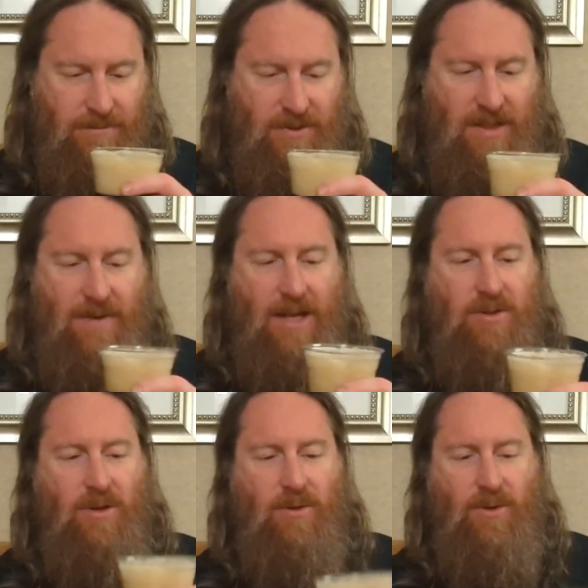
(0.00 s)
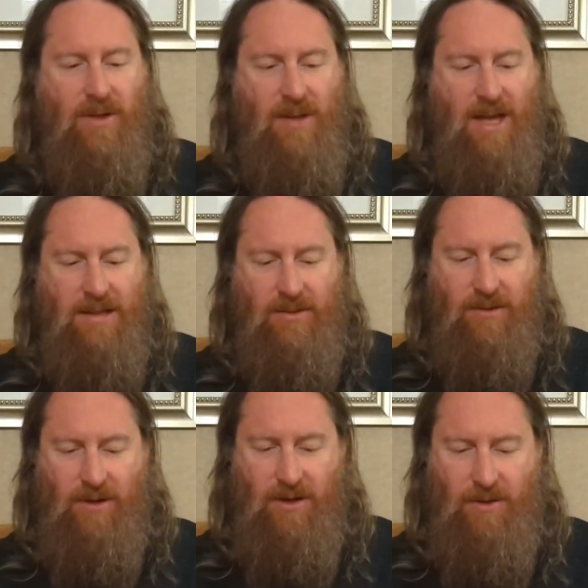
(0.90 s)
see if I can chew through this head that's
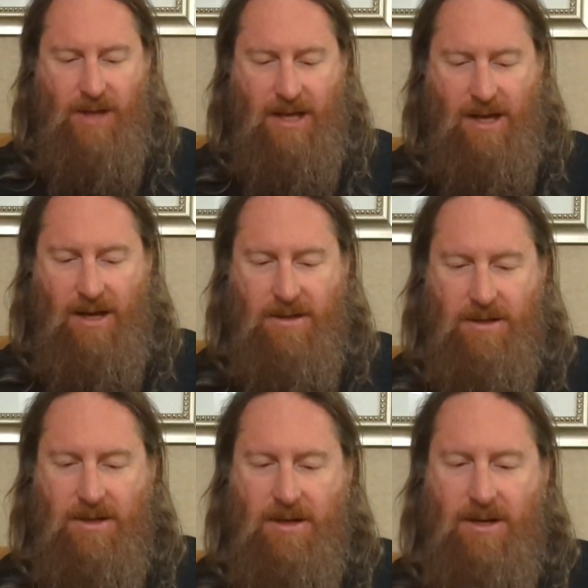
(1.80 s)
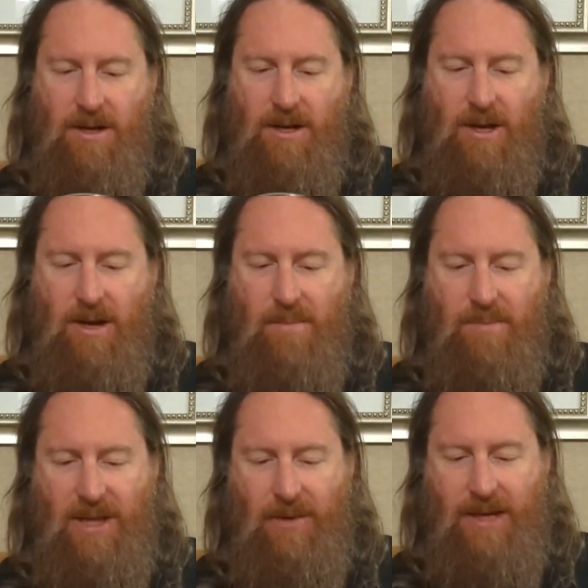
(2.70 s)
turned into like a
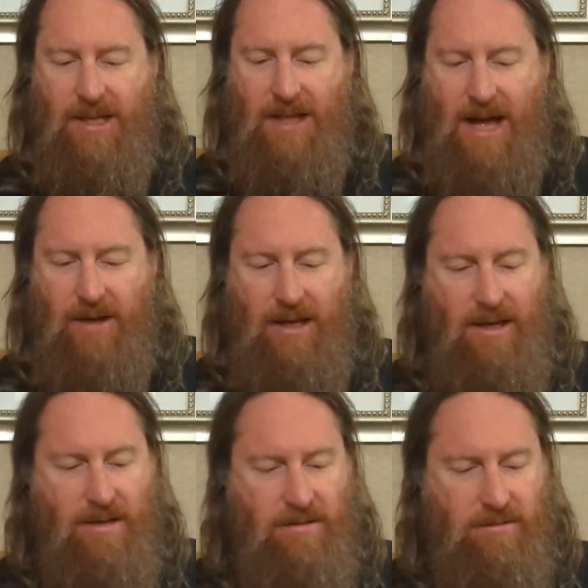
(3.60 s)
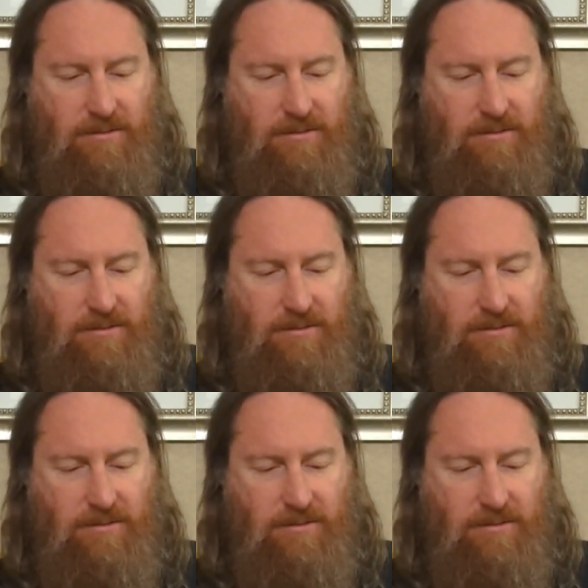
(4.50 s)
pillowy, cloudy,